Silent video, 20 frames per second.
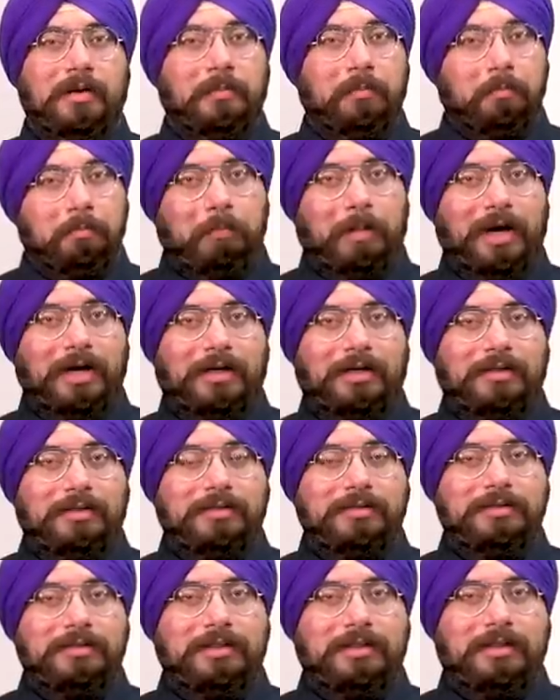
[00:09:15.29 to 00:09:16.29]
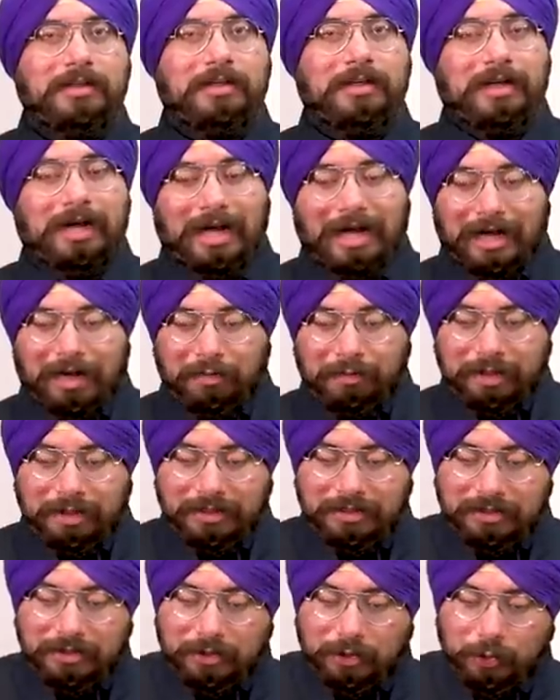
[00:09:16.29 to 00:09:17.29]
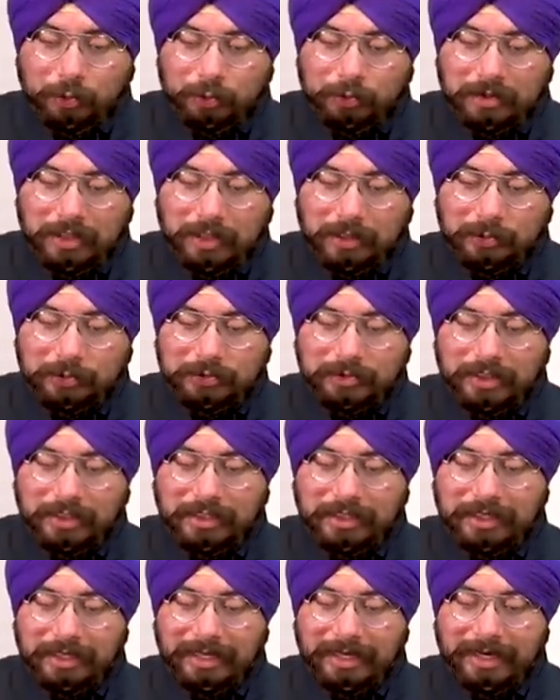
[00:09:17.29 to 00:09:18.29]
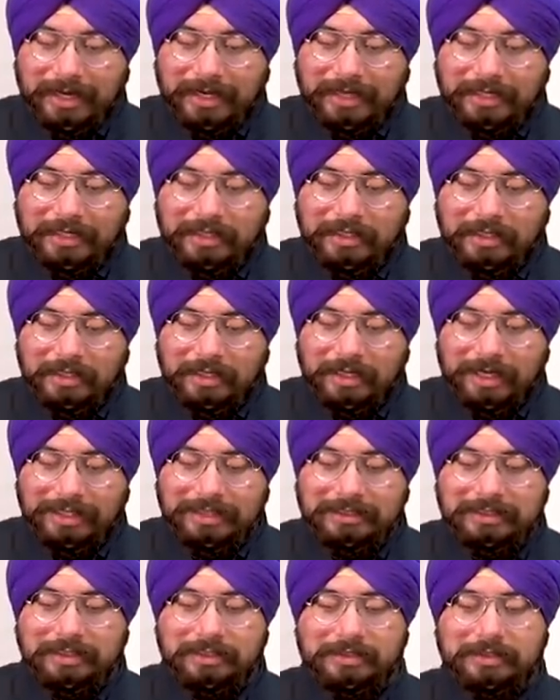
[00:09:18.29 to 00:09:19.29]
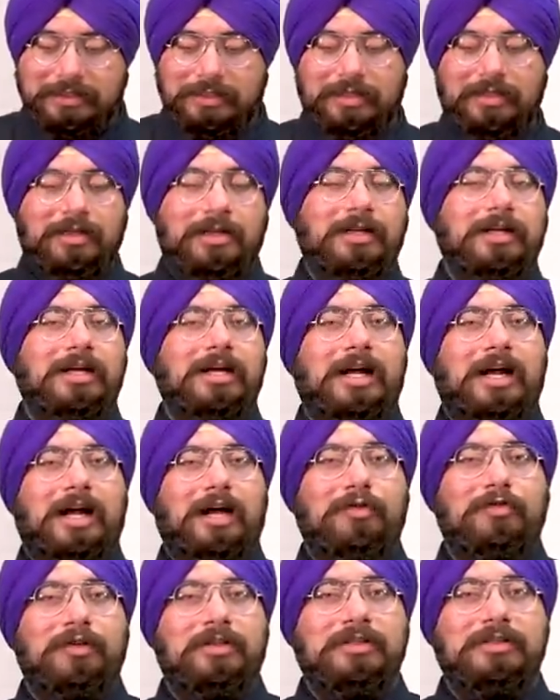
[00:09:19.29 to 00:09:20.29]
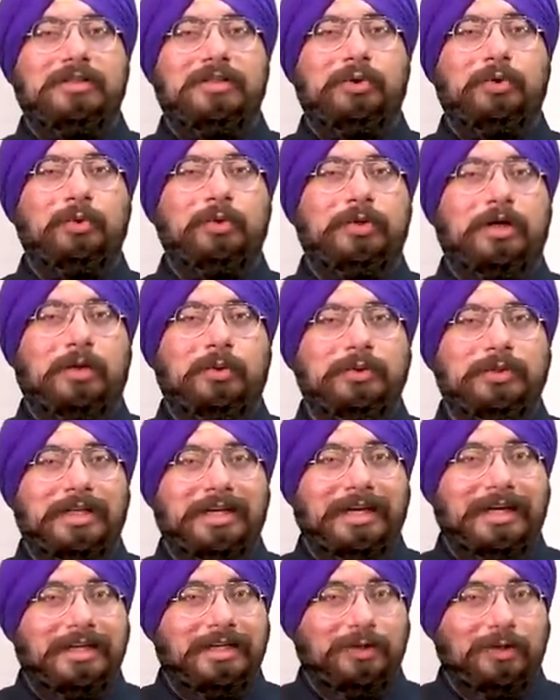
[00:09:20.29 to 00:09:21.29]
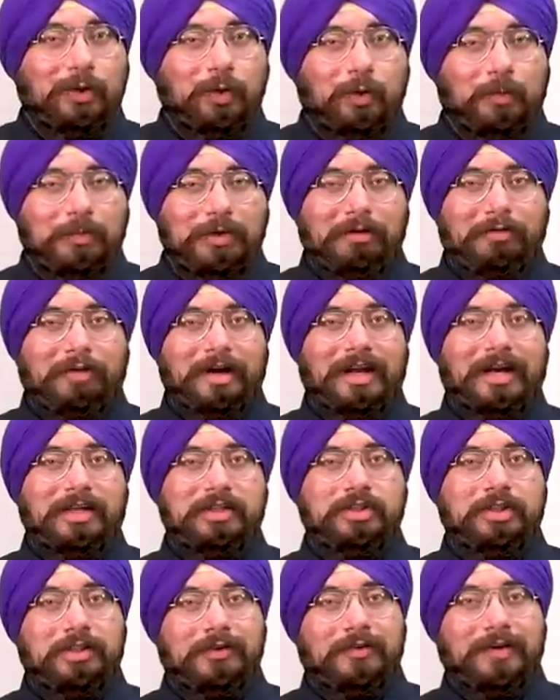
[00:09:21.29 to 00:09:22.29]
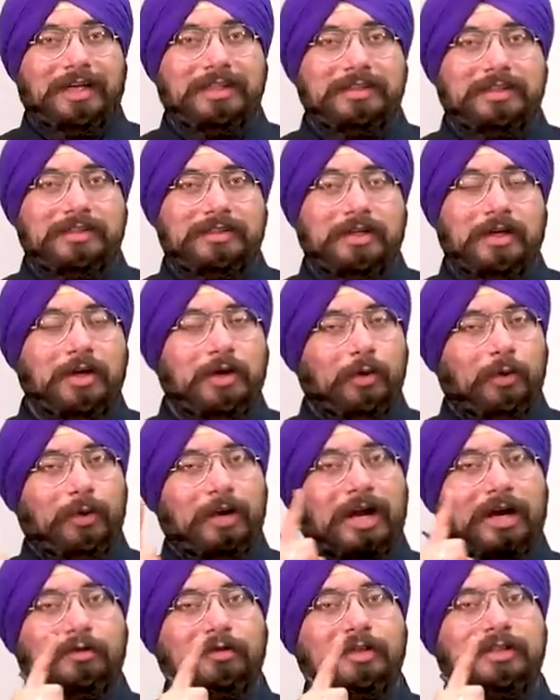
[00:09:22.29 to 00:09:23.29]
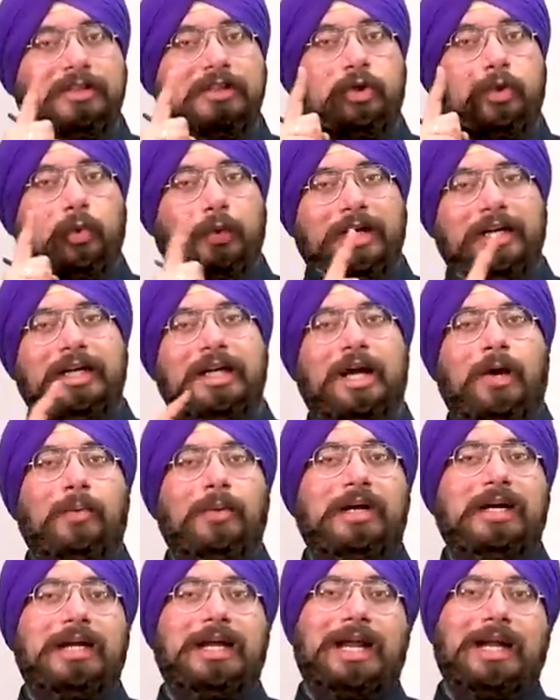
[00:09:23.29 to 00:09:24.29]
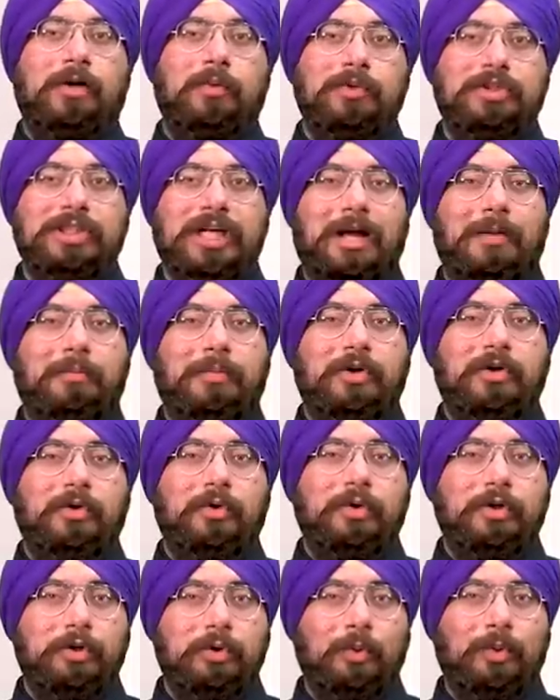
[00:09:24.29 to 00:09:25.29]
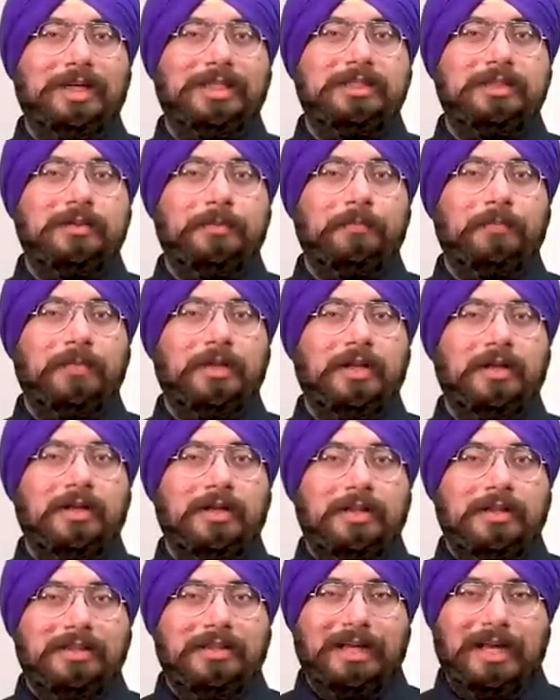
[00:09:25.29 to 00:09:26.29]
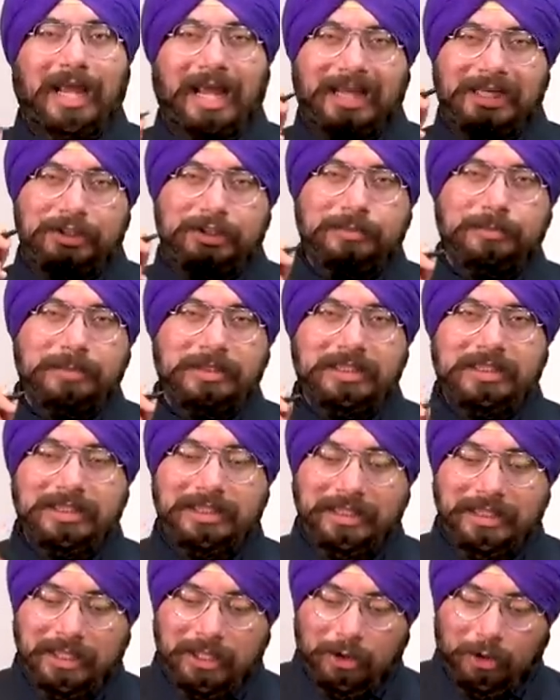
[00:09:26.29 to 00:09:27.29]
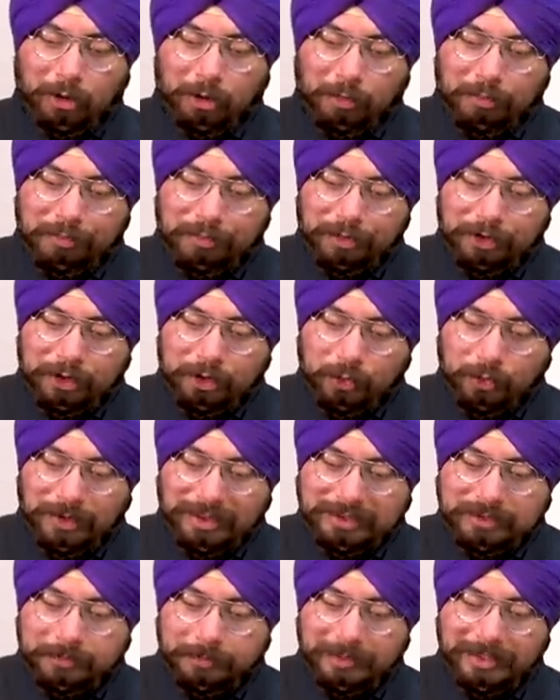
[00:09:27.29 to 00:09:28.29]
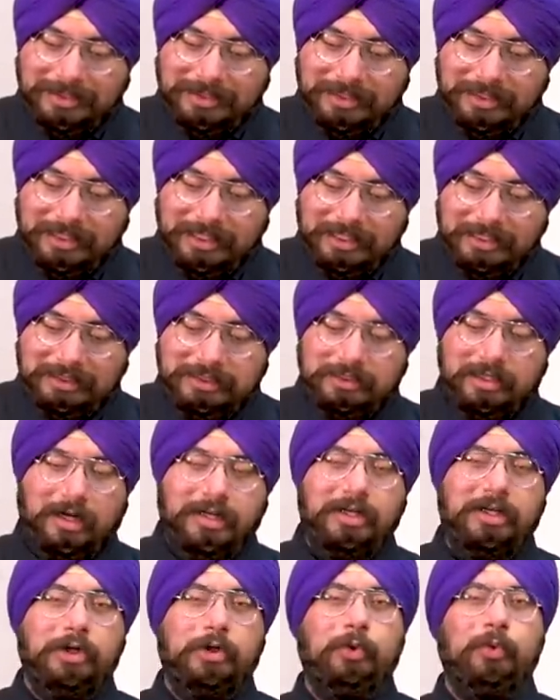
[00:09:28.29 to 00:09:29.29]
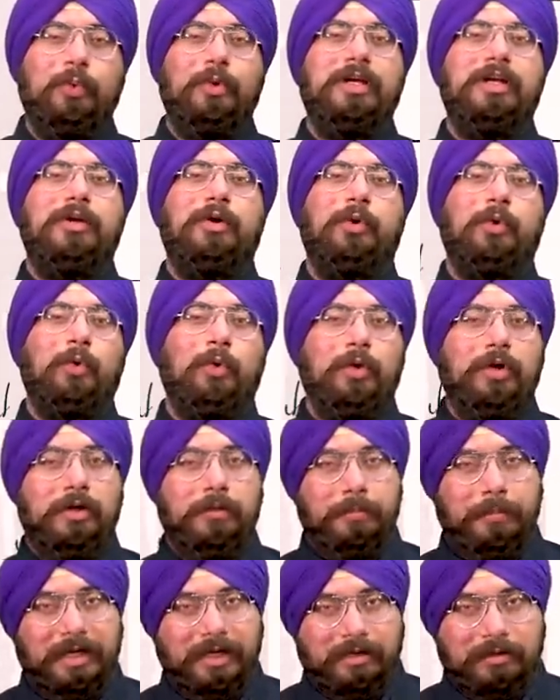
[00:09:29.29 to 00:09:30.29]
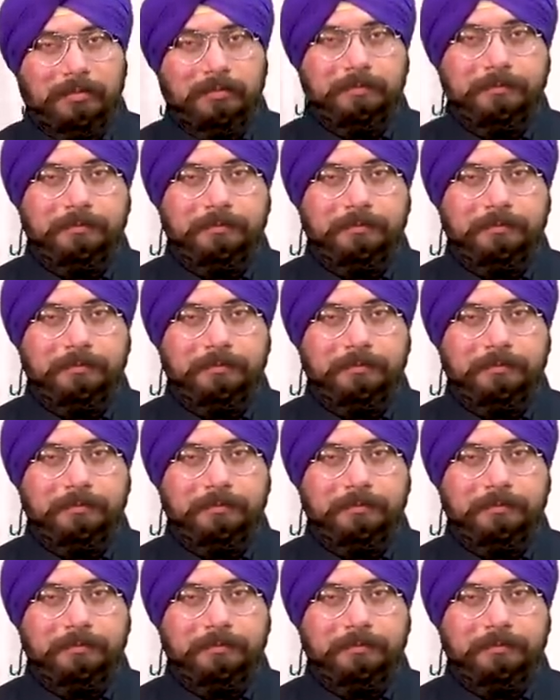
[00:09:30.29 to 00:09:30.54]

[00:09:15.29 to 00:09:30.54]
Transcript: But after the 2008 crisis, after the 2008 global financial crisis or after the Twin Tower attack which happened on US. The hegemony of US basically started to erode a bit.